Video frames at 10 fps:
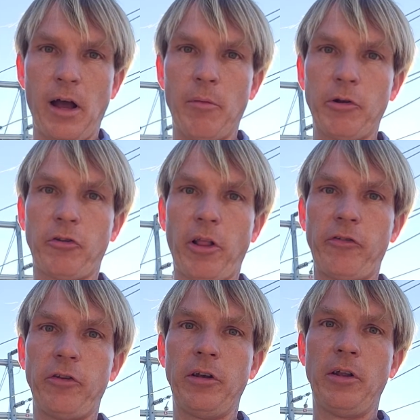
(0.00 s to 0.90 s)
How much
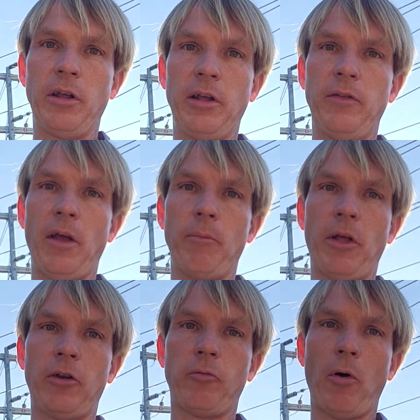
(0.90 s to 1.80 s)
less in, in them
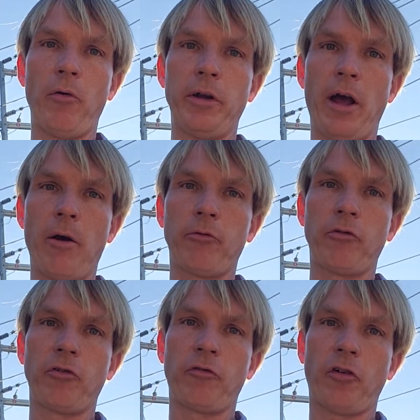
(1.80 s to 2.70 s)
that dwell in
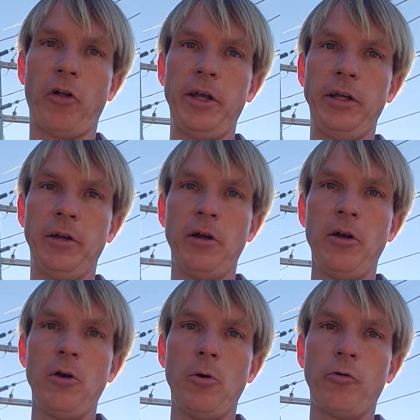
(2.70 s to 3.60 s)
houses of clay?
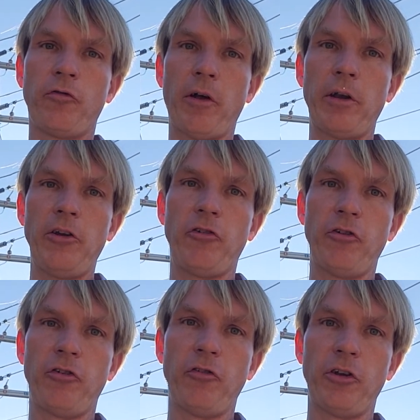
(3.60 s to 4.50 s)
whose foundation
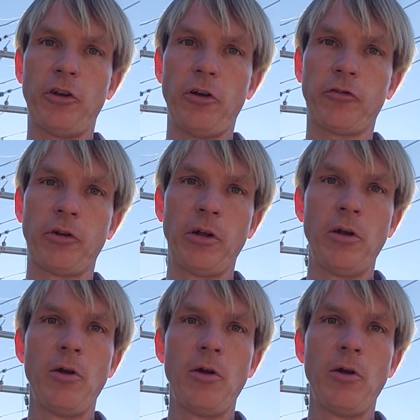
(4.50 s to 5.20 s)
is in the dust,